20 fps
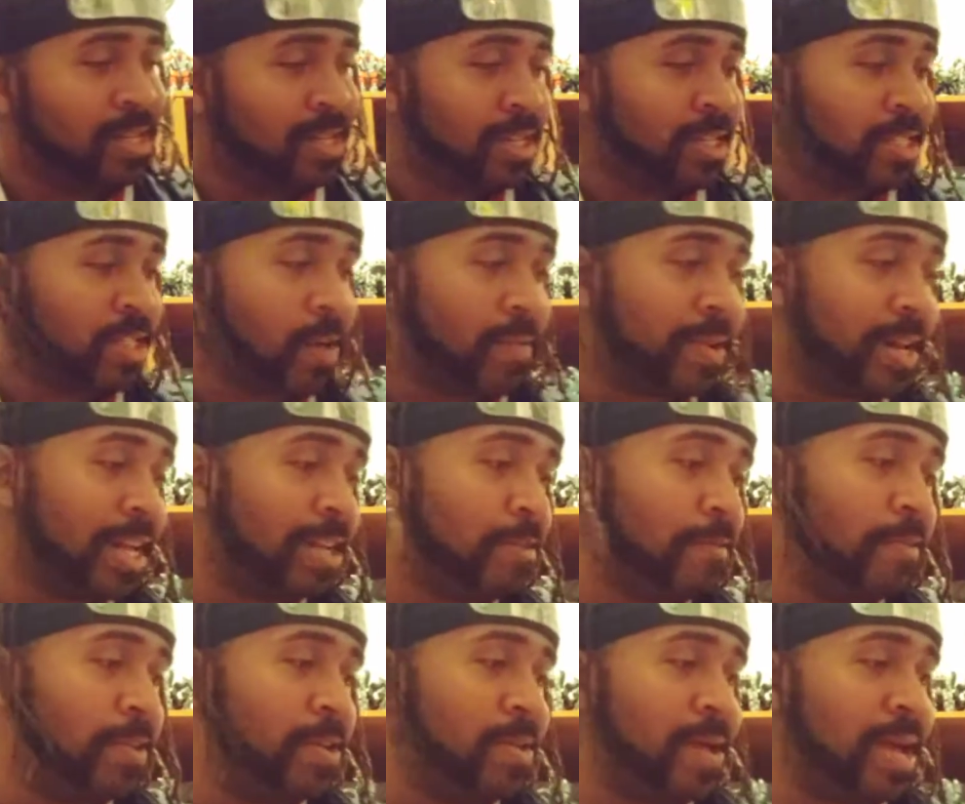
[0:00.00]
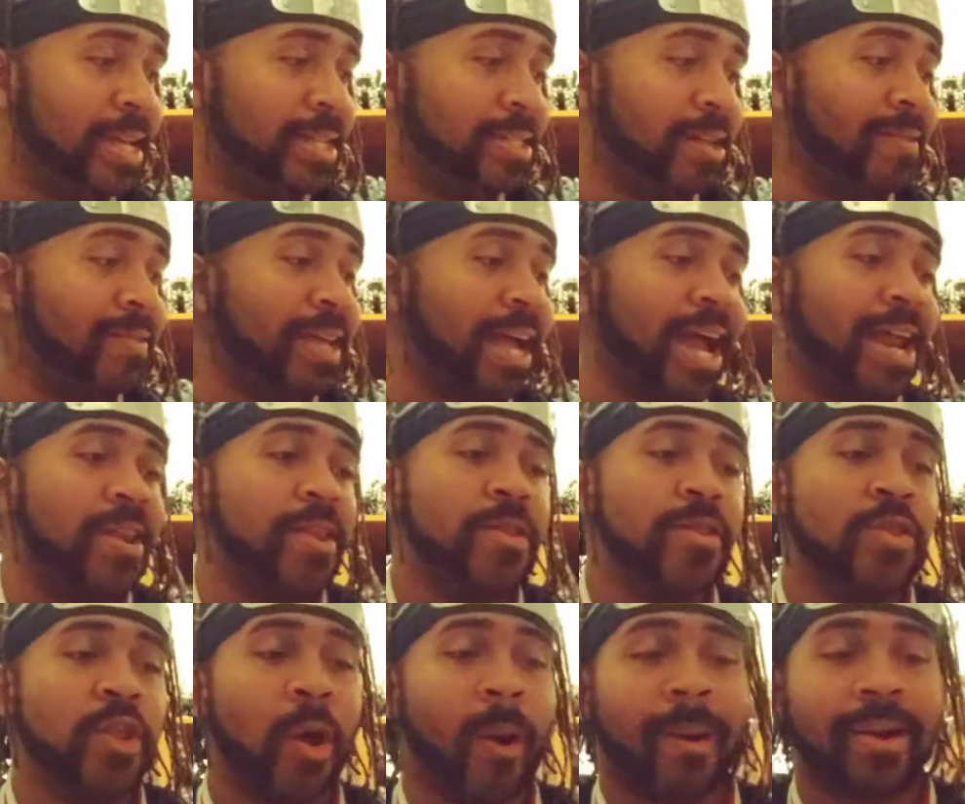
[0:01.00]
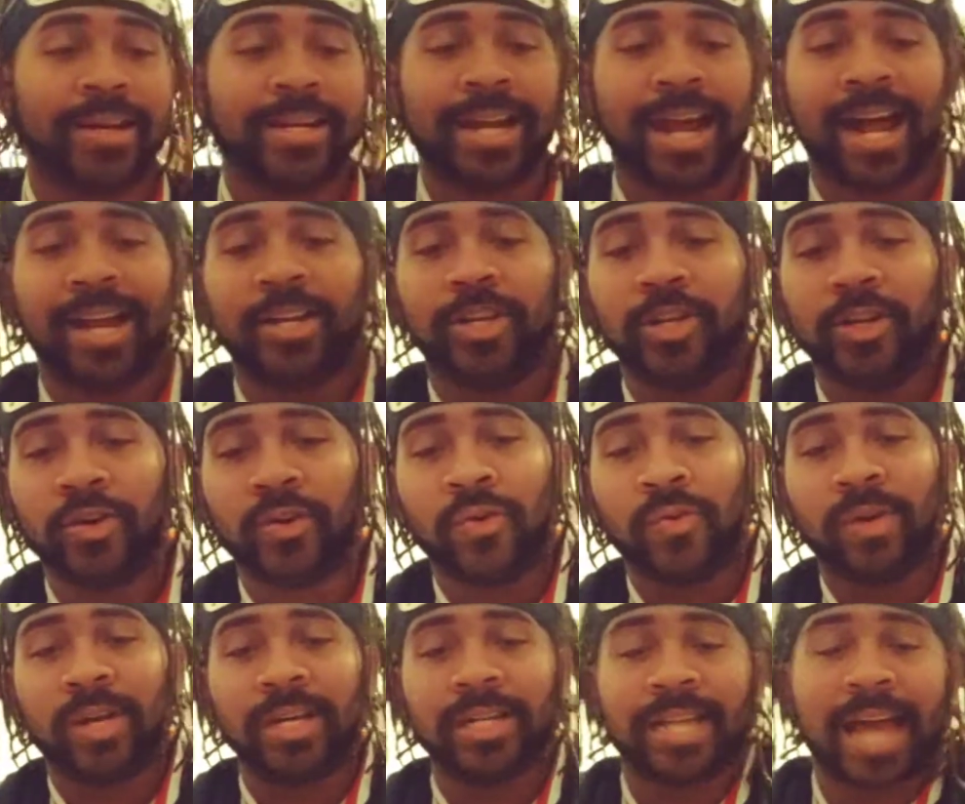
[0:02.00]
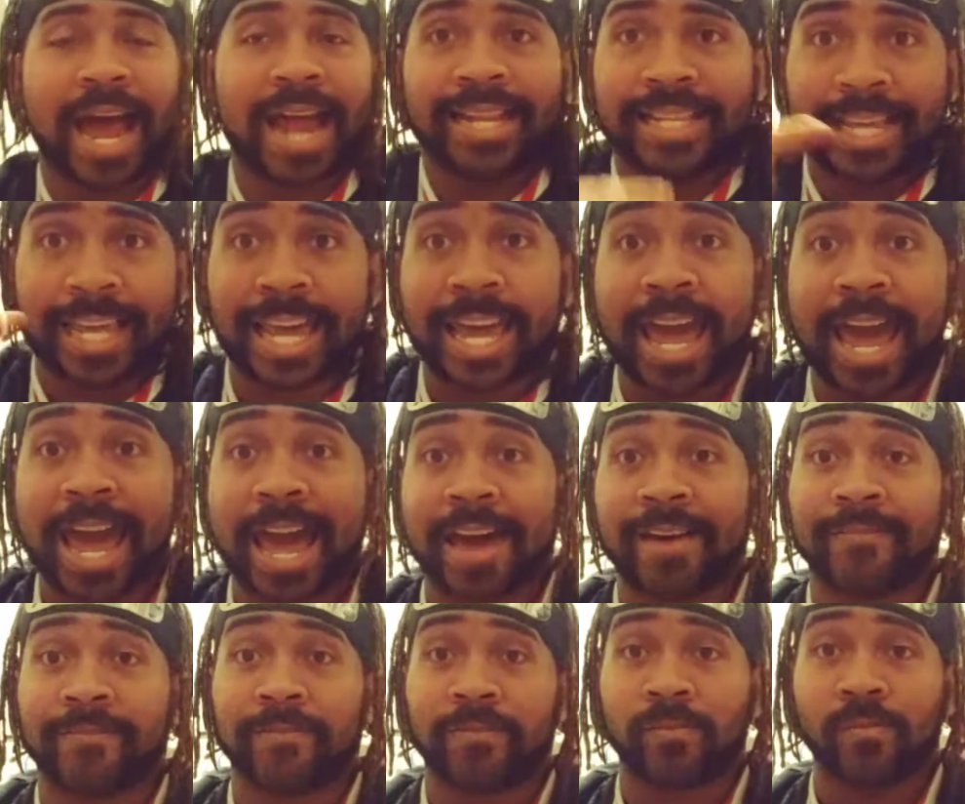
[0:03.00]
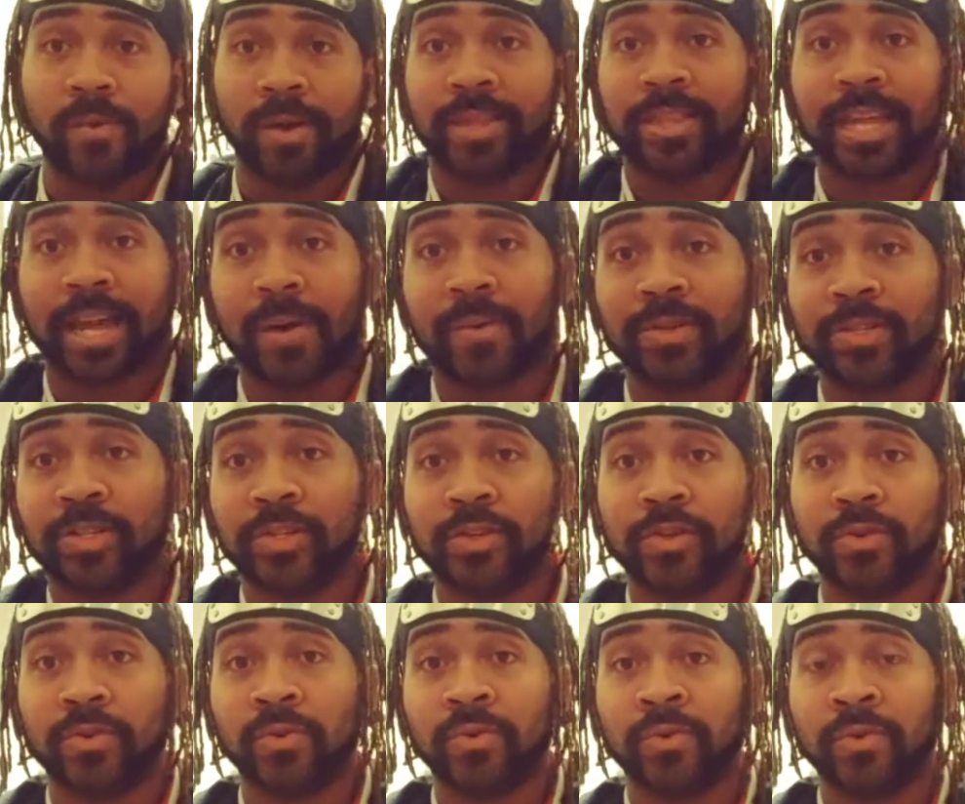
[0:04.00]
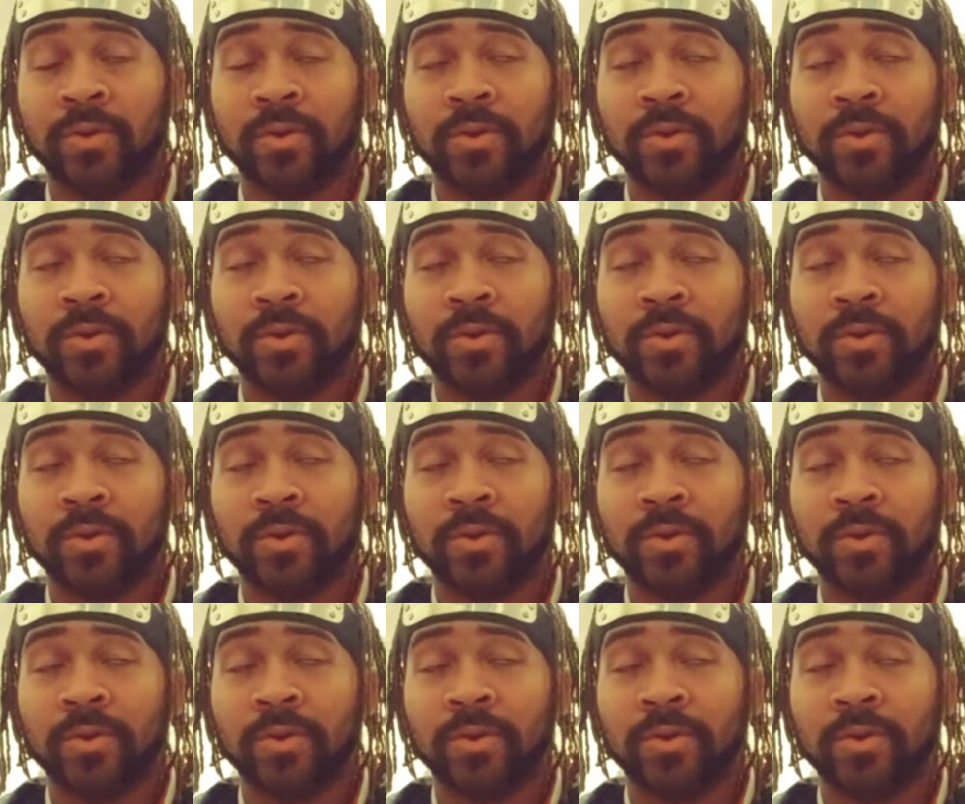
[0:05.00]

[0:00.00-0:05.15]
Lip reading: So for the interview, and something I know I did not do, because I did have one thing I wanted to do,